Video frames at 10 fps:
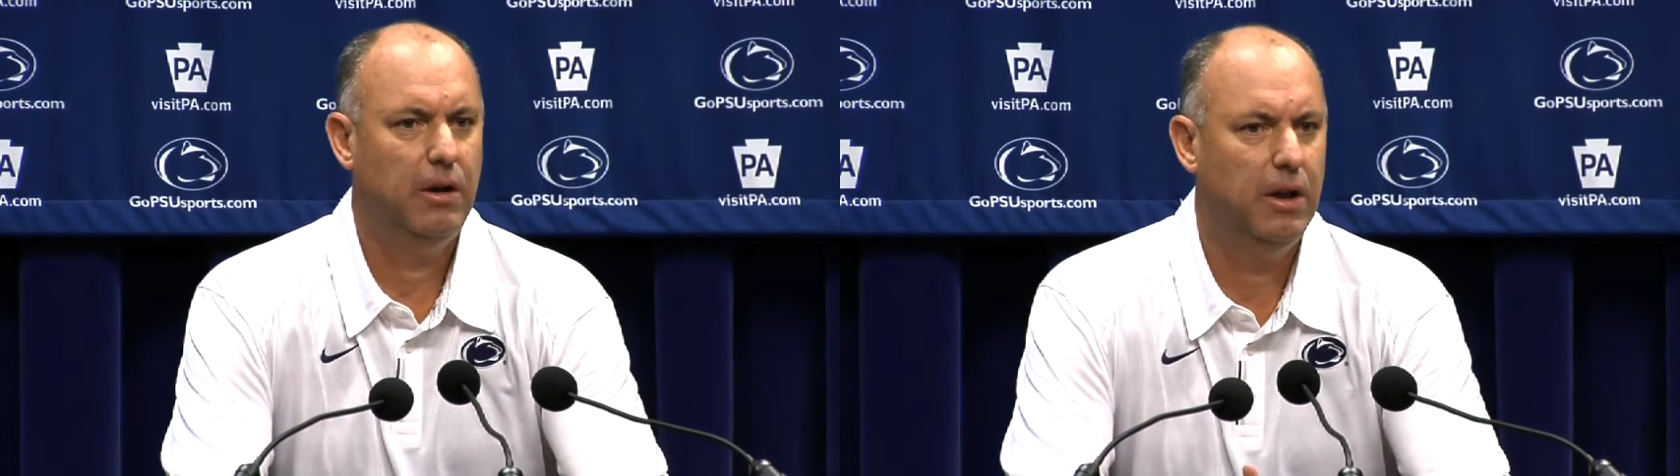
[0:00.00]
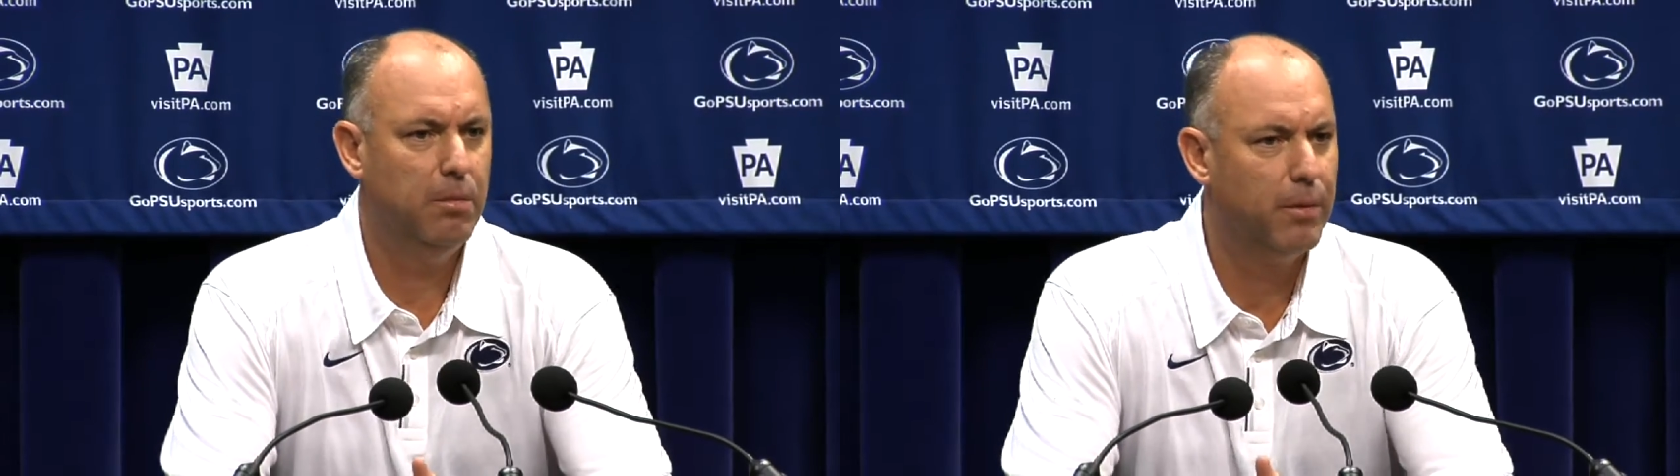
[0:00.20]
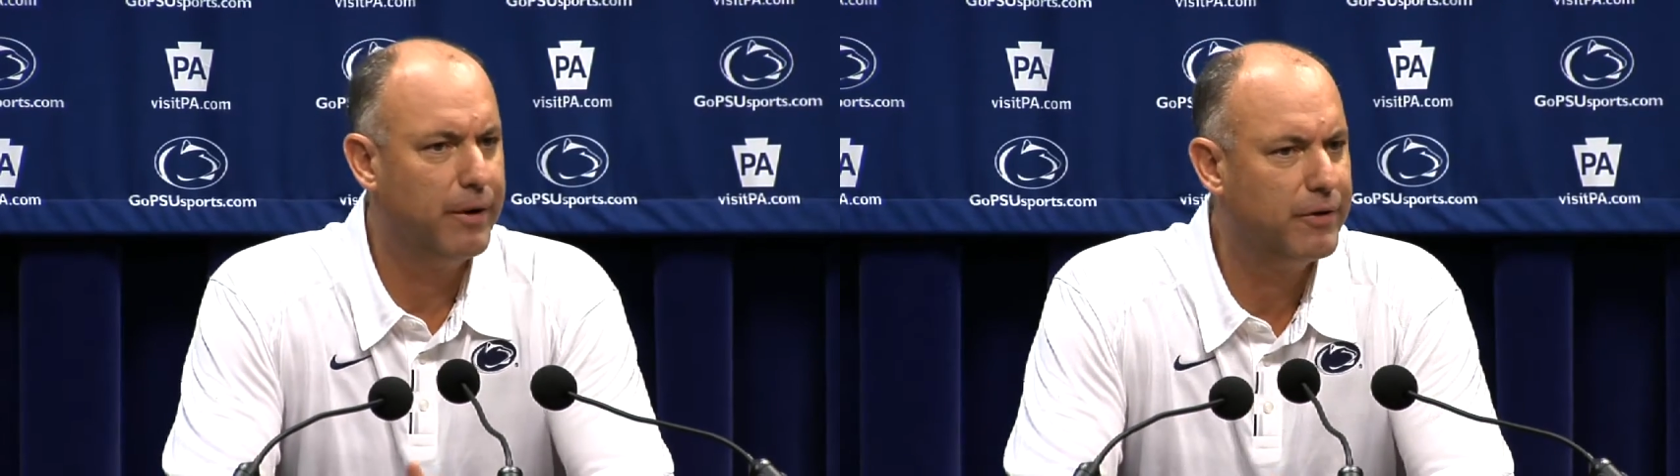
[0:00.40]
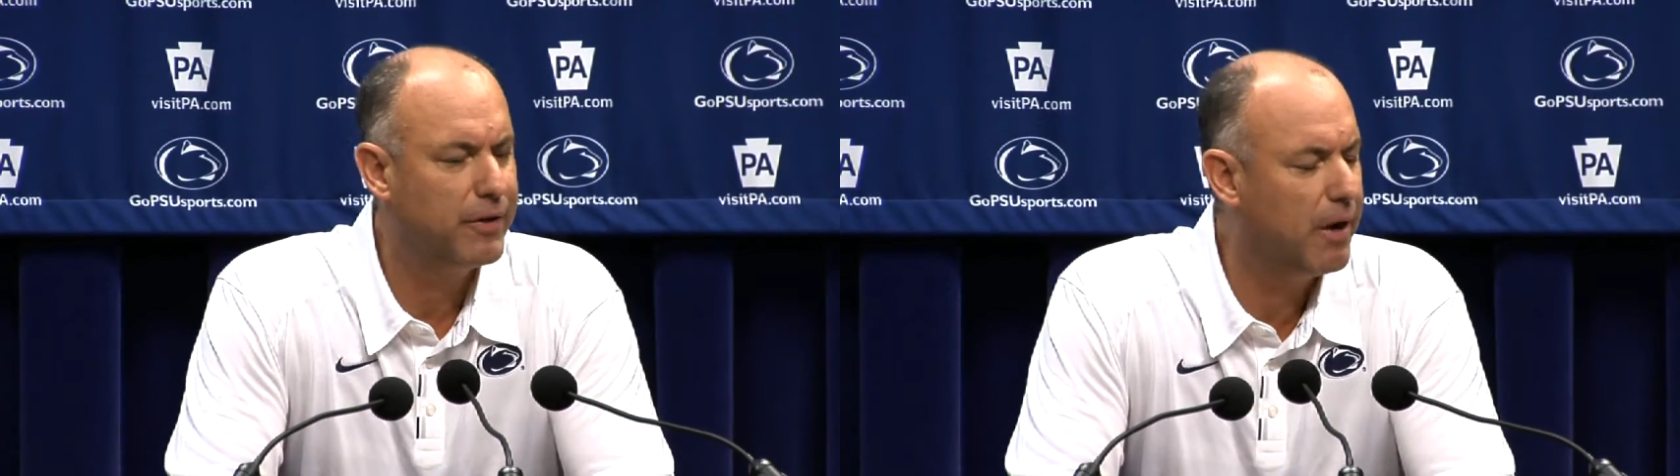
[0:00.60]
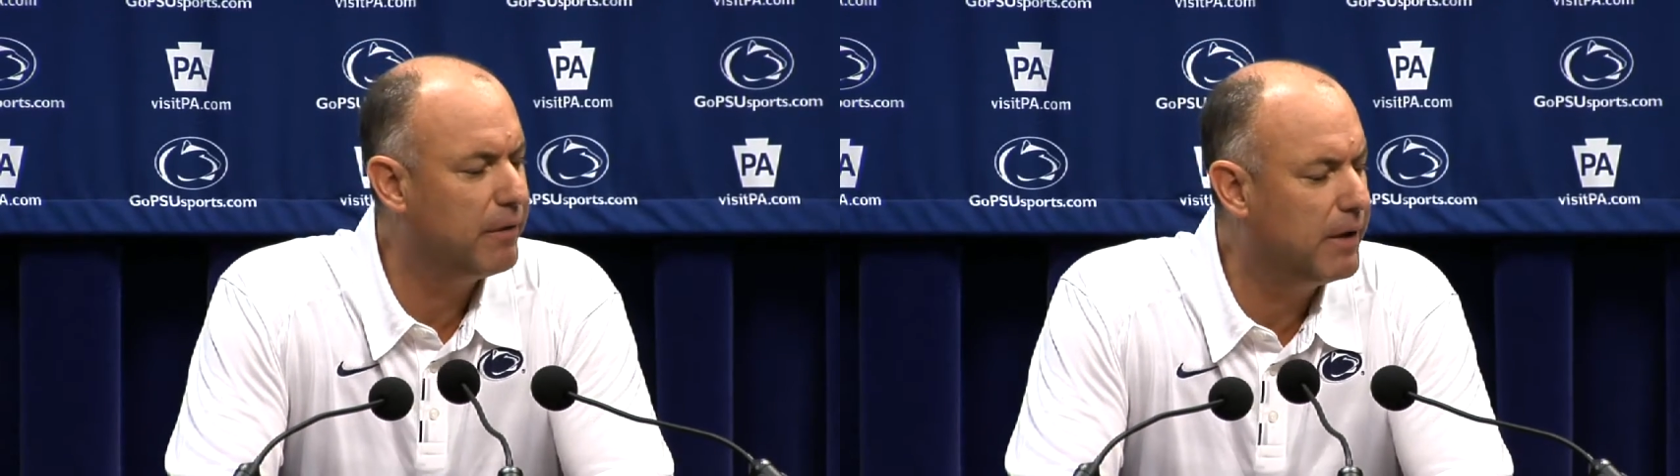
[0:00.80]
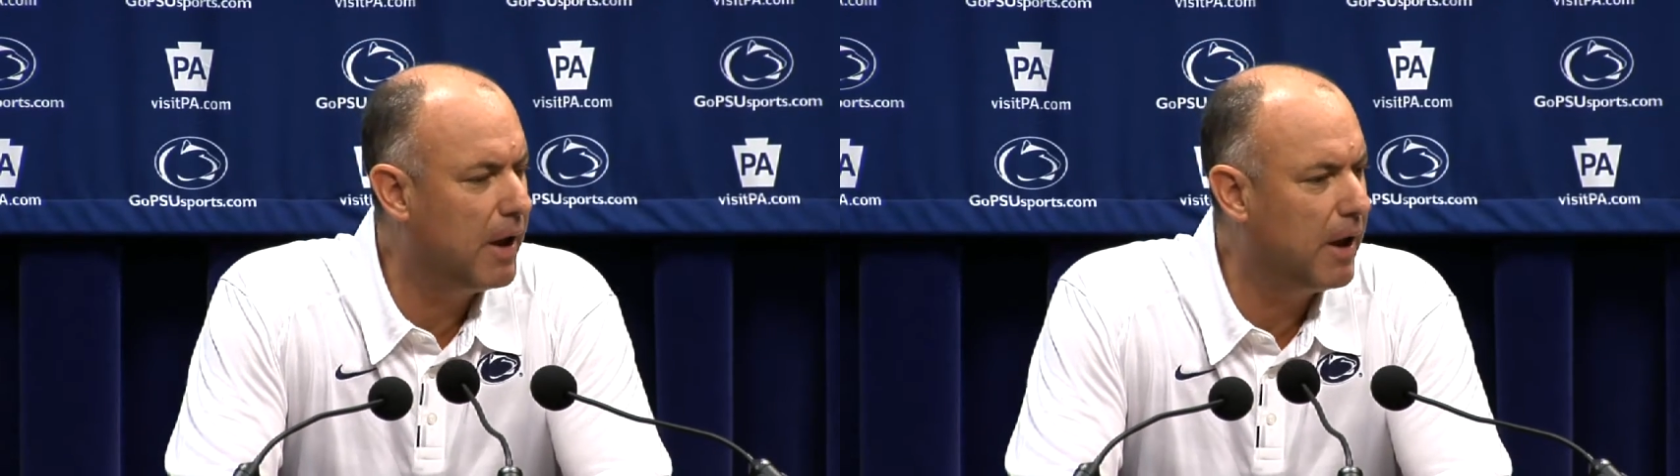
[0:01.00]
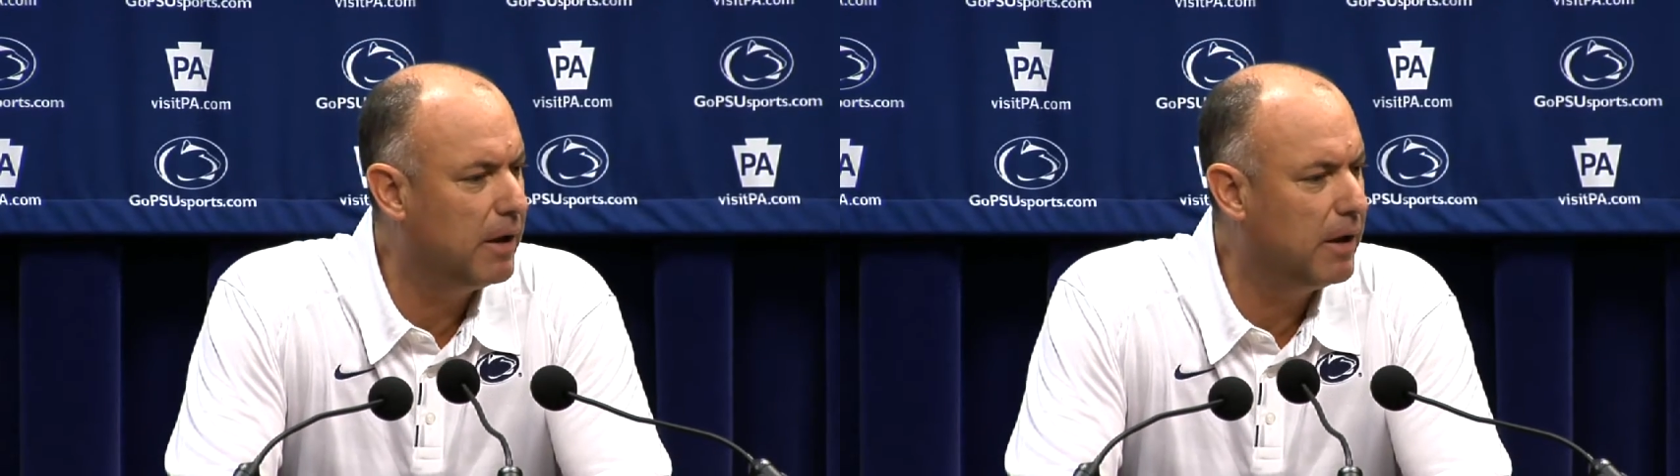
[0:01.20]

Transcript: he brings it every day.